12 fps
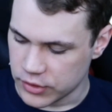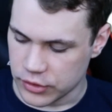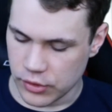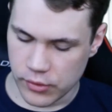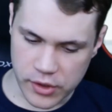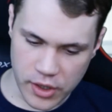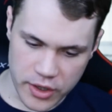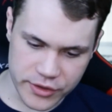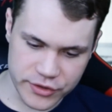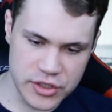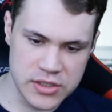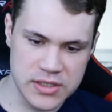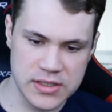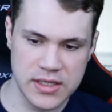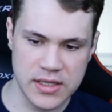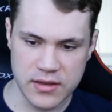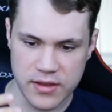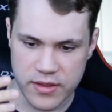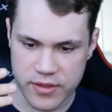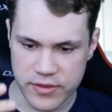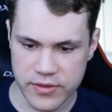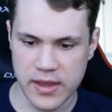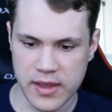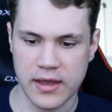you consciously
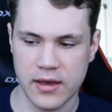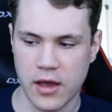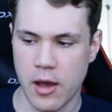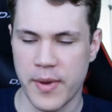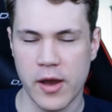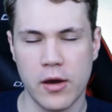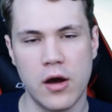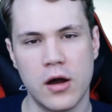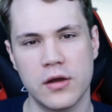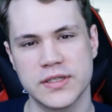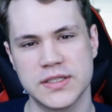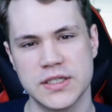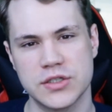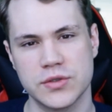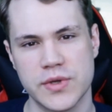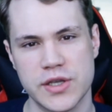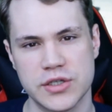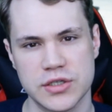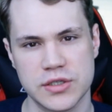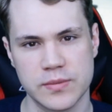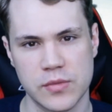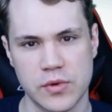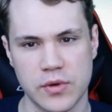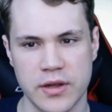think about all the situations
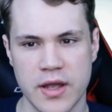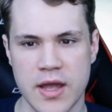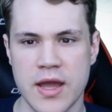more,